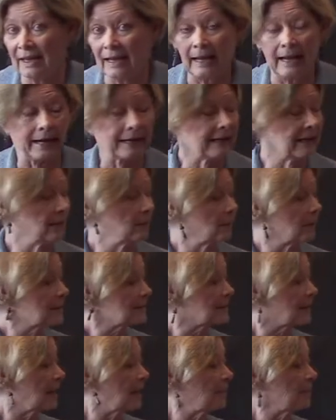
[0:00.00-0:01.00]
And he
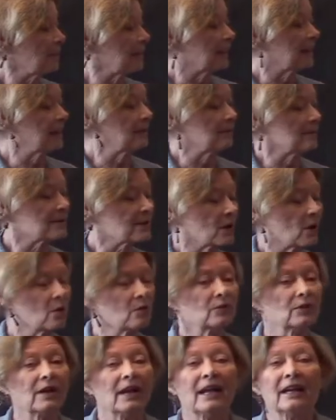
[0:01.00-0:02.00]
was up and he was
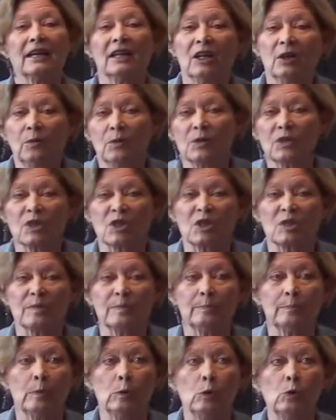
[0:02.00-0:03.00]
over and he was
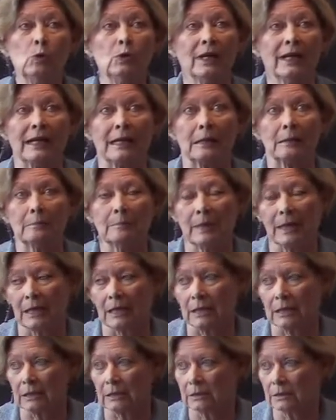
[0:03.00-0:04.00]
spooning me.